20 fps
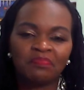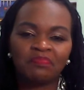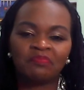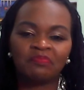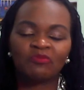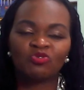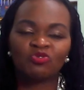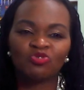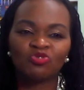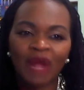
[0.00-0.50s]

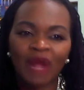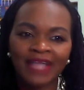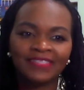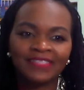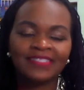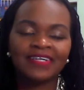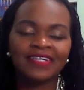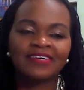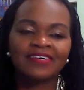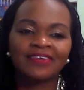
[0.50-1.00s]

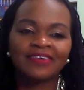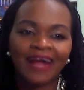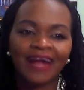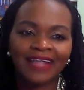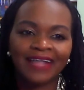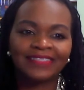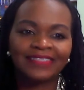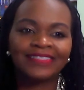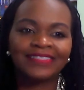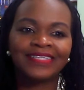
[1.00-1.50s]
Writing a
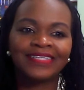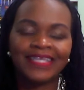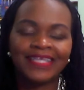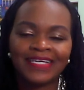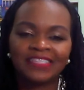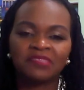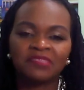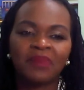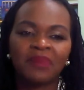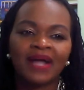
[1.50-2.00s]
grant
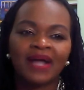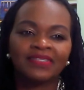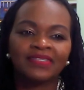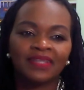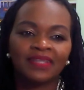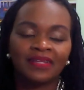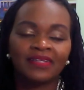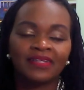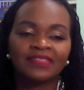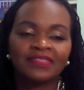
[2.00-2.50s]
takes
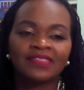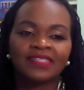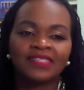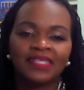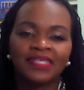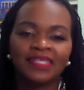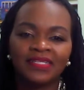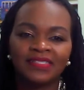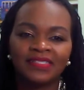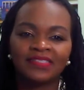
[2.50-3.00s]
particular
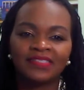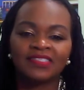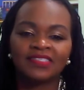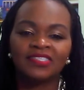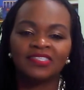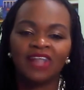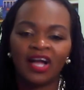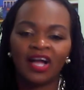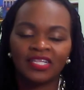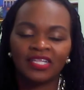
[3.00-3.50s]
skills,
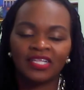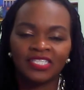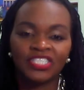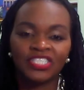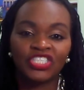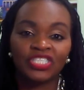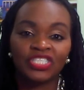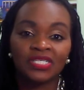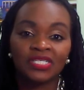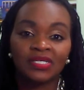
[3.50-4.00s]

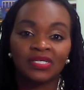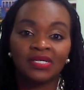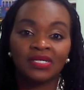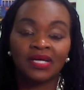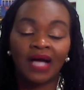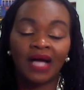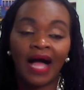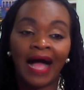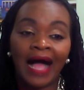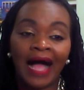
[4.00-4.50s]
knowledge,
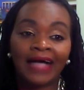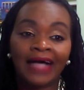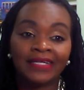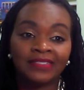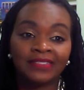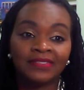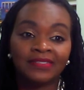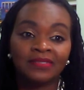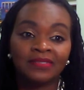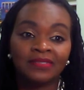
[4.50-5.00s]

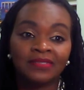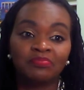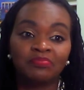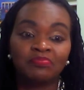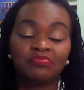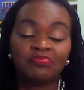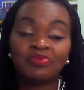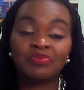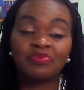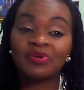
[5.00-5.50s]
and
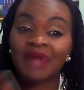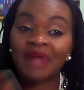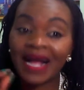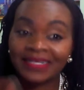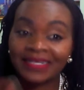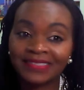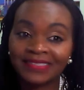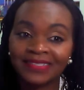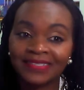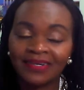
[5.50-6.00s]

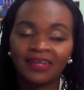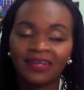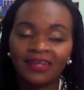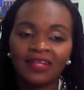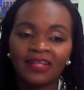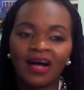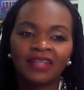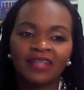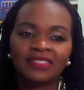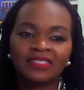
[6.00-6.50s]

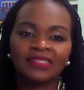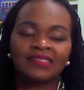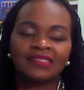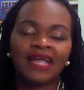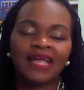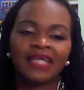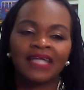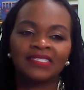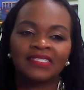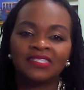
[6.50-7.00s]
practical
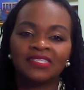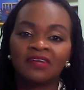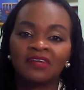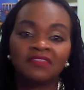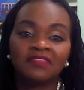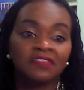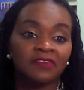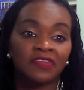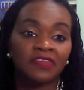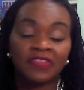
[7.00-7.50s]
understanding of
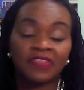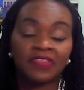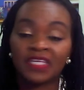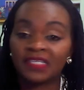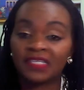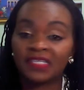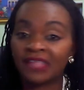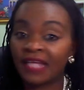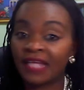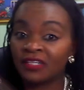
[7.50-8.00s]
different
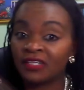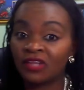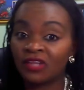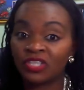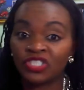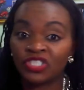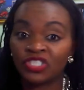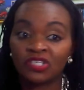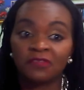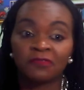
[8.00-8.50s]
things, like the
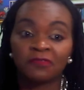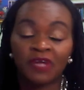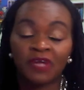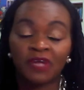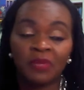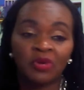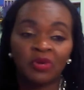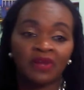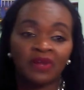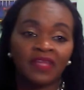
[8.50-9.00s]
logical
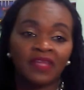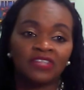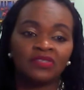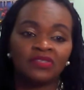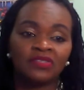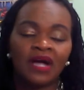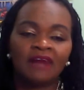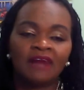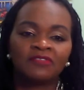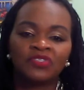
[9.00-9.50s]
framework that
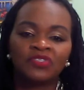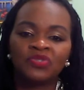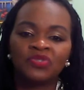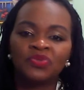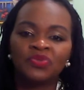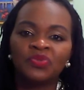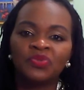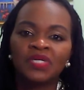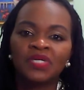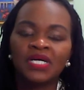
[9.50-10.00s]
you have to
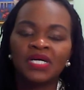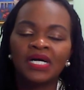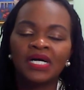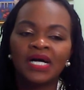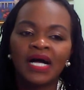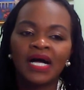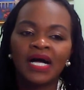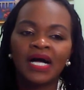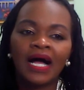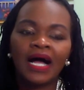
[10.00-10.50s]
do.
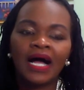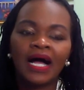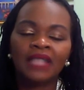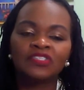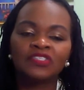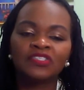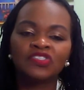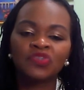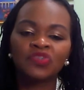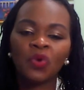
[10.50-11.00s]

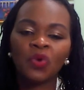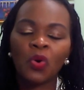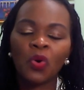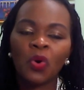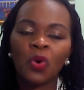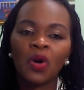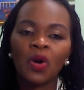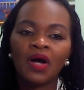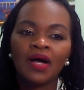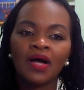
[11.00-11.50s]
And
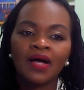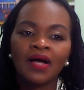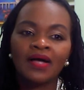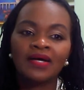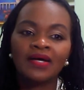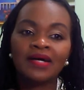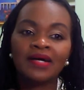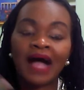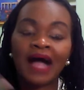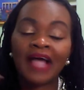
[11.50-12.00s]
so
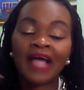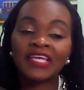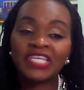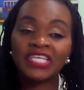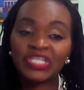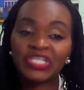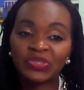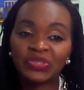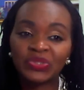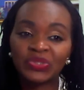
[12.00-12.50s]
I
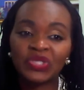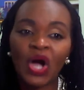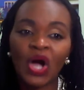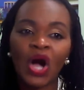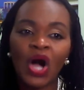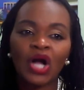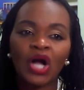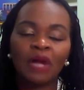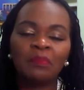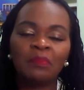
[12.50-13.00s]
hear you
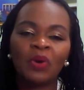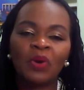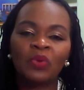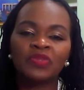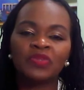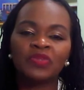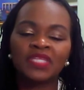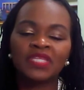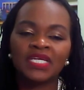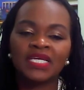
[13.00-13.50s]
talk
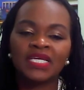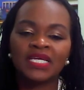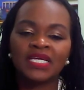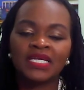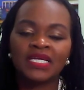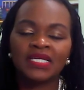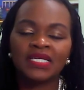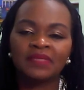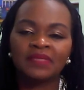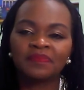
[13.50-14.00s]
about the